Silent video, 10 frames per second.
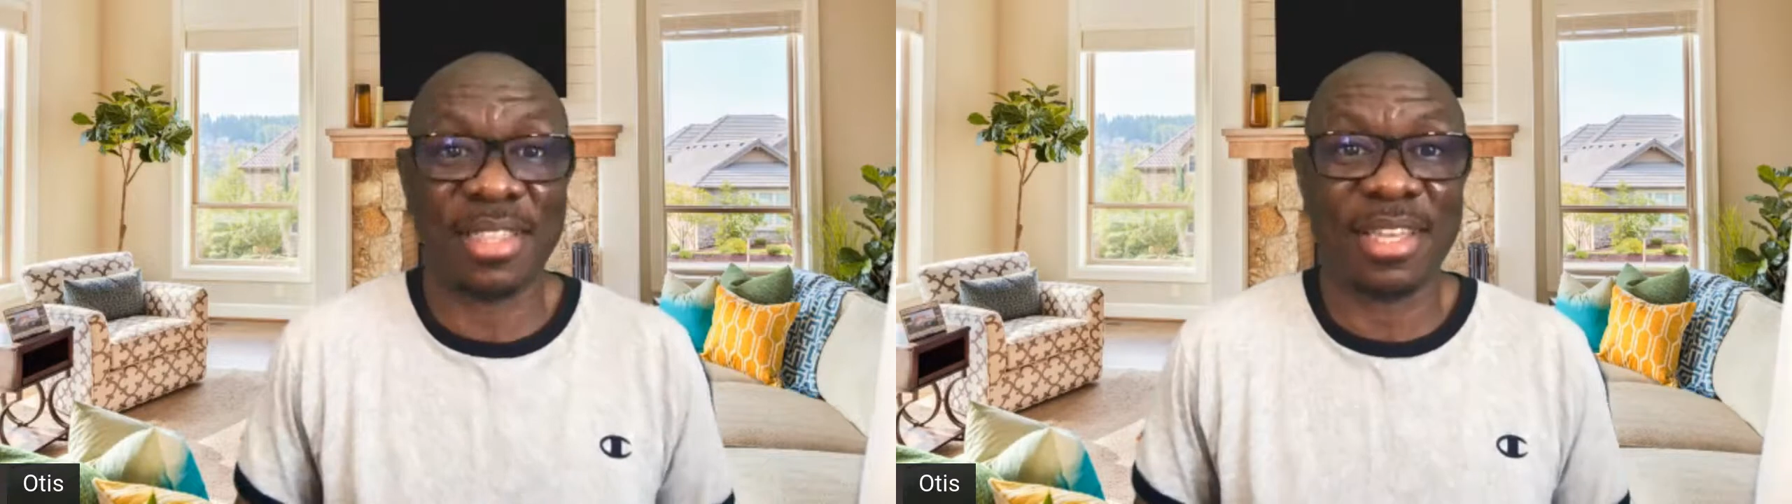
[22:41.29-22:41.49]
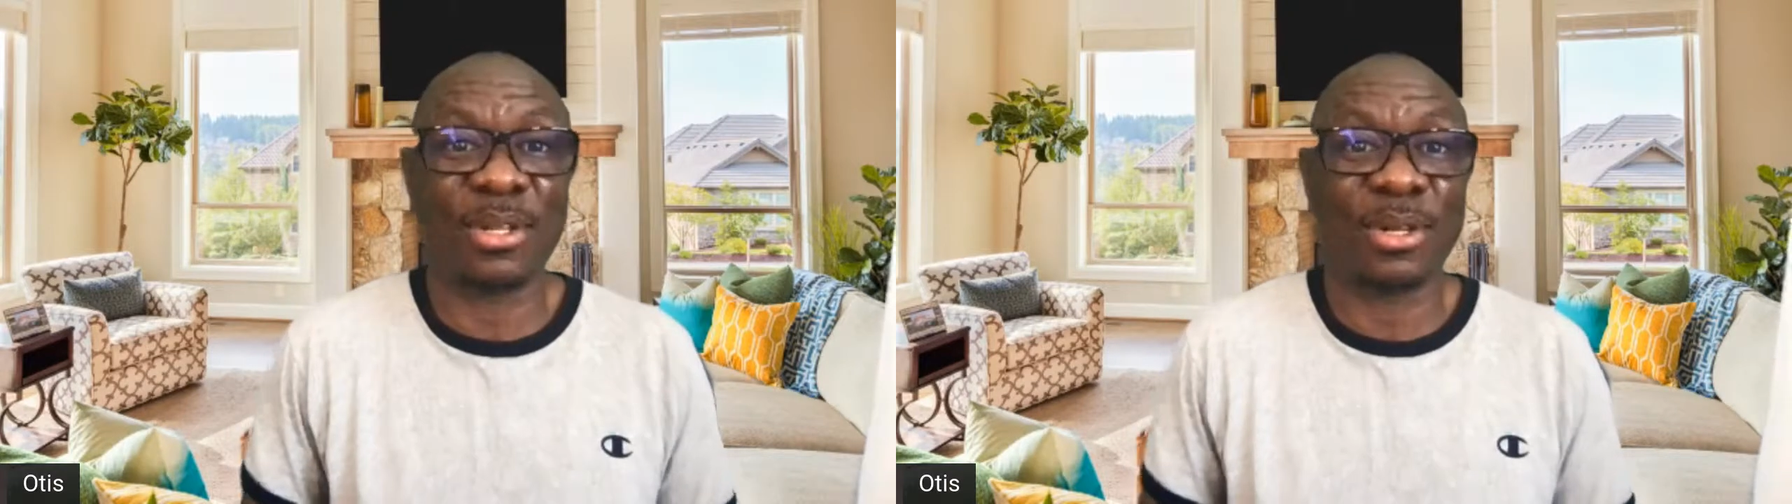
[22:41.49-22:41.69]

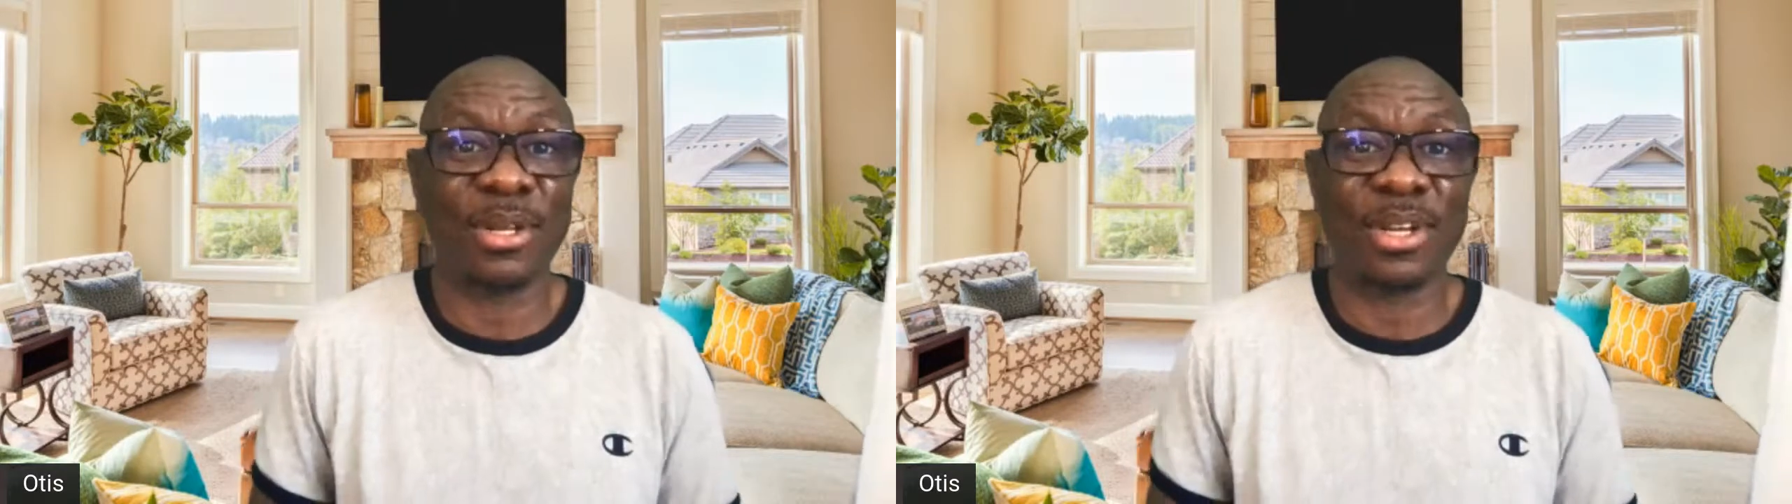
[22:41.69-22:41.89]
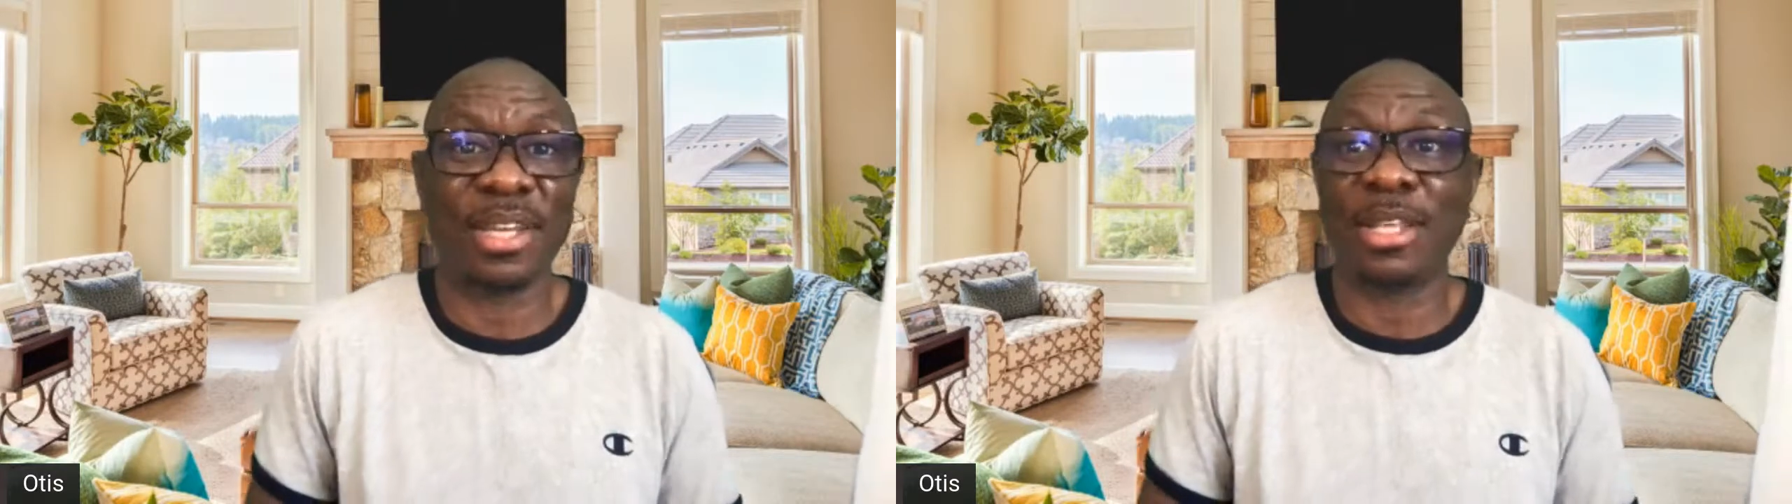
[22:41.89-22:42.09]
they
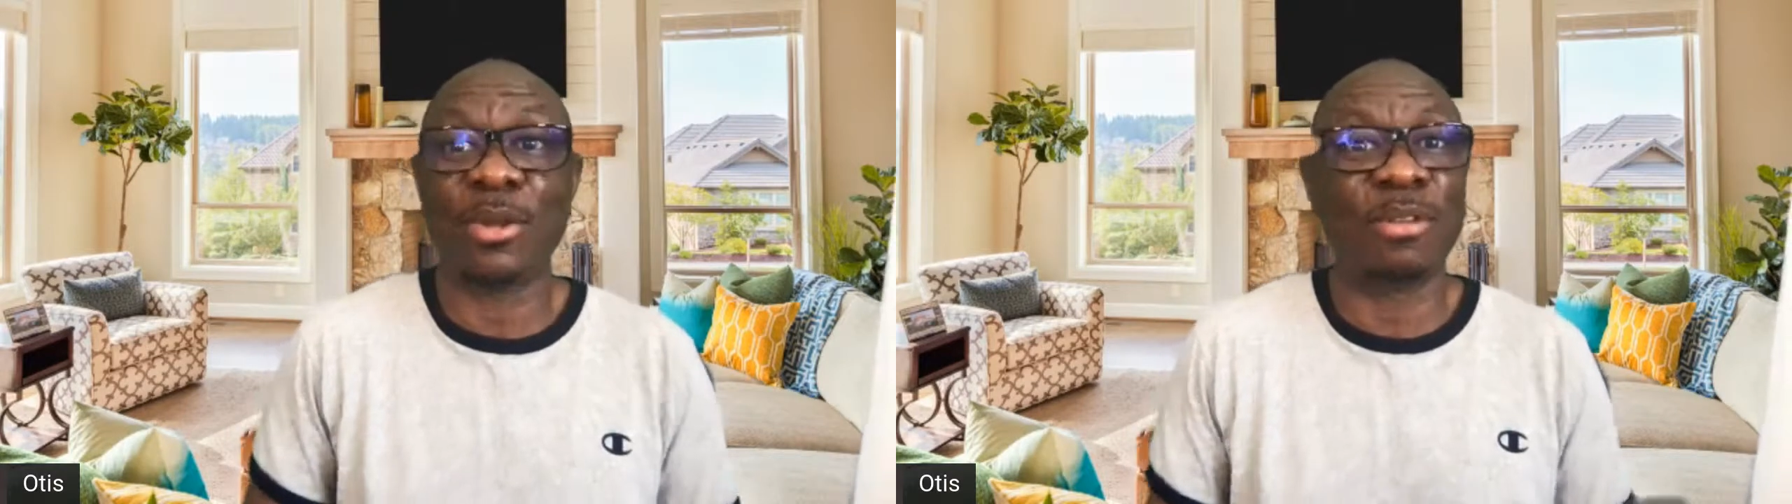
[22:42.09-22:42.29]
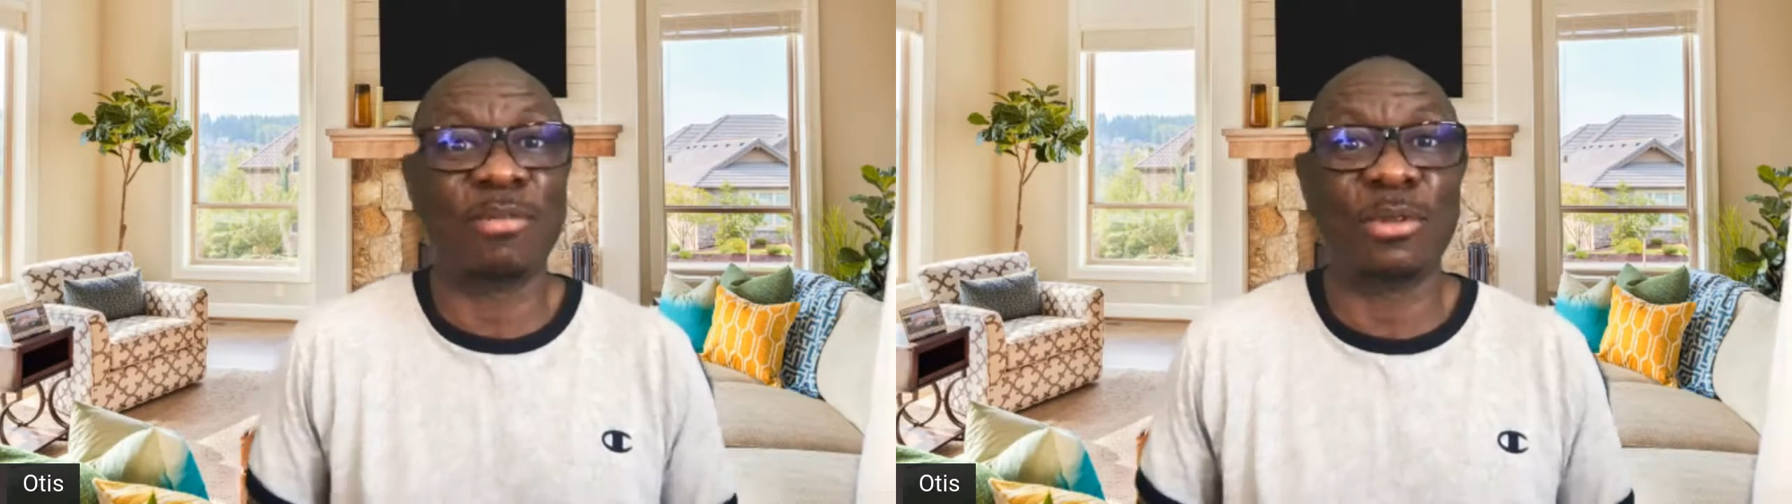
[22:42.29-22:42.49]

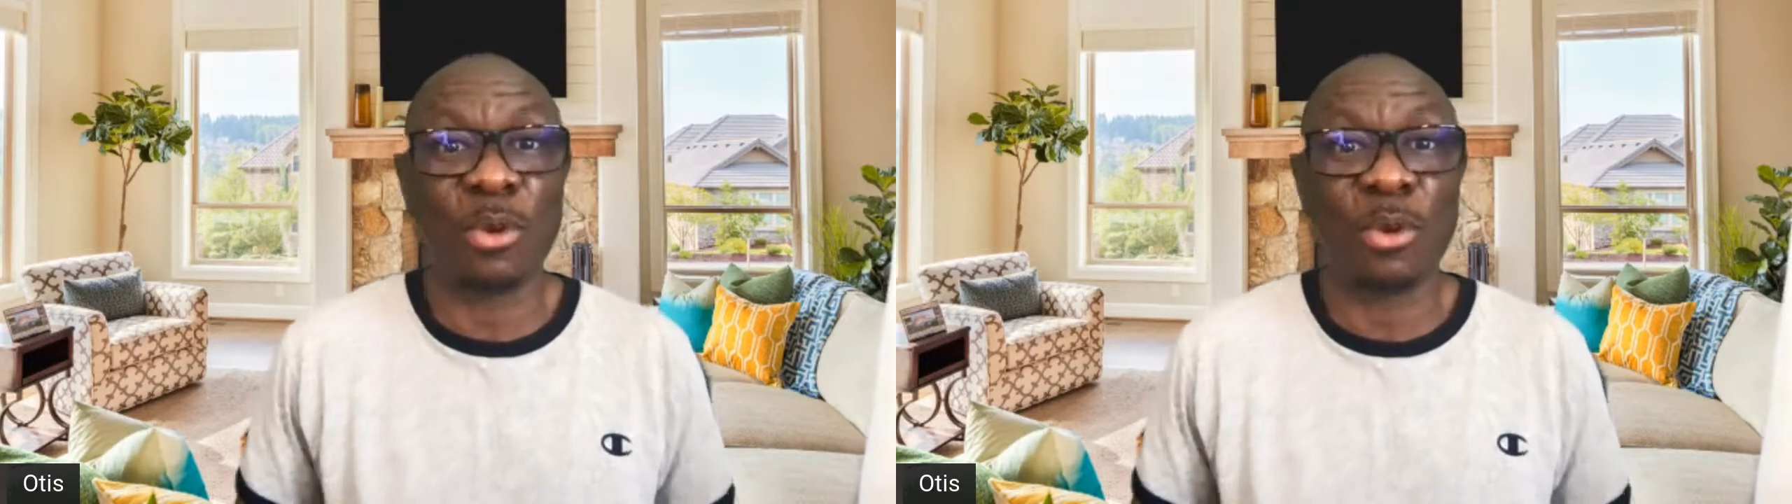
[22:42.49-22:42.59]
don't even